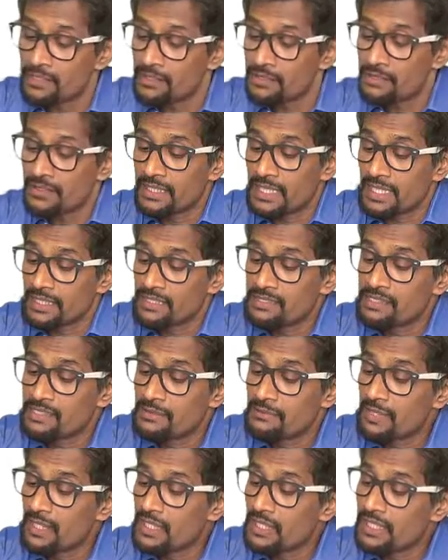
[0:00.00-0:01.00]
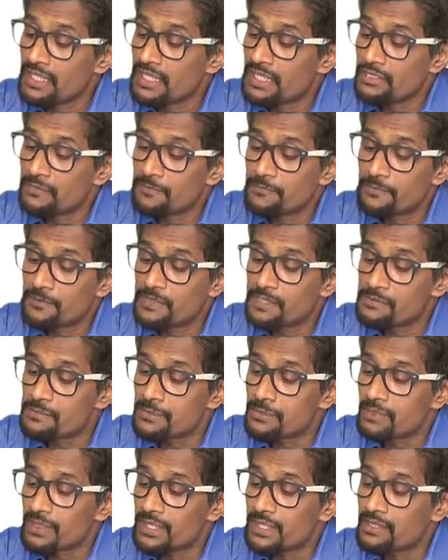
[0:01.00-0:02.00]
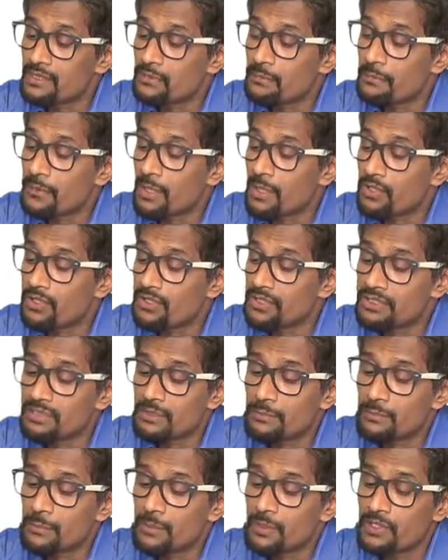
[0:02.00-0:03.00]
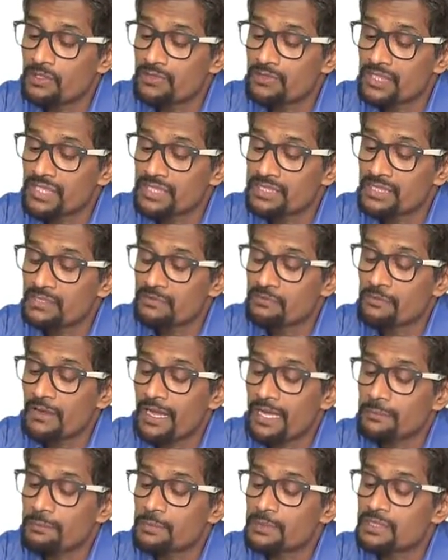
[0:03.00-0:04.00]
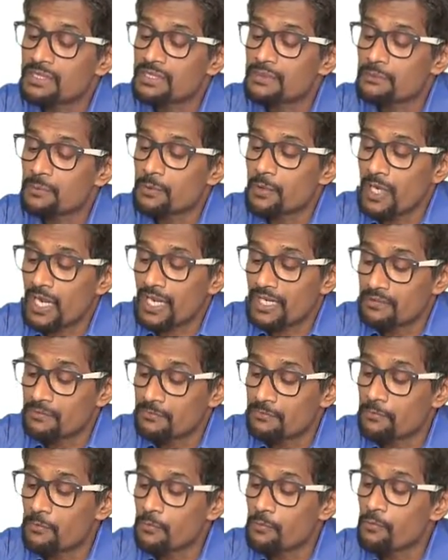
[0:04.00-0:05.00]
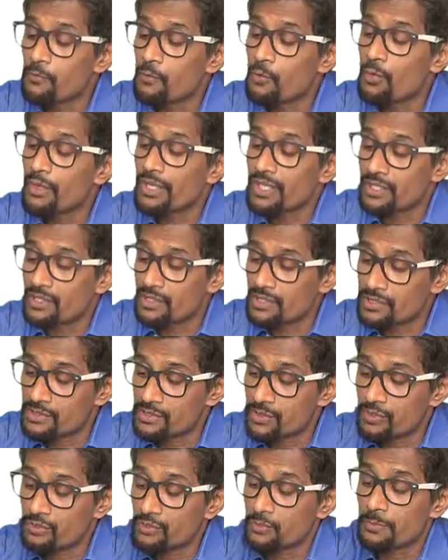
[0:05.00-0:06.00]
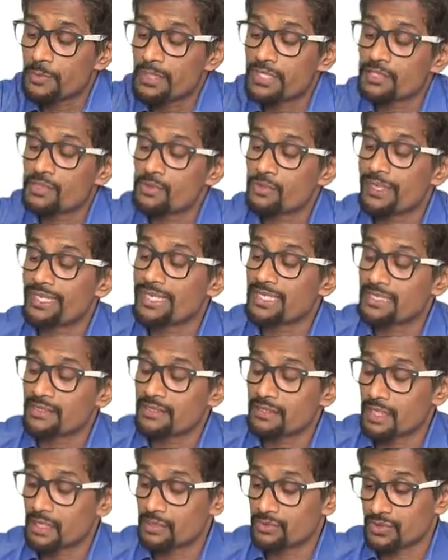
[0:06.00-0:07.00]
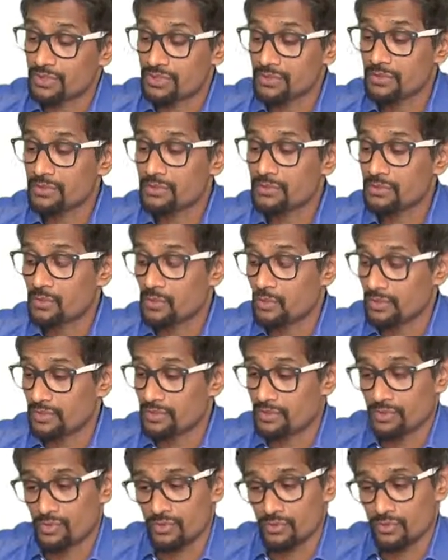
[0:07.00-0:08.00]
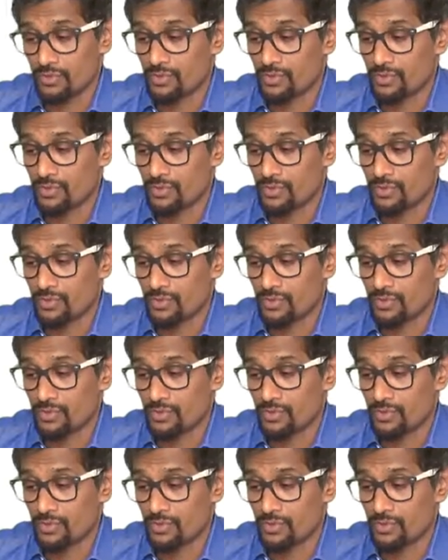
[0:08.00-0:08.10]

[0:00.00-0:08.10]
Then similarly, difference between compound and simple interest at five percent per annum for four years on rupees twenty thousand is so and so.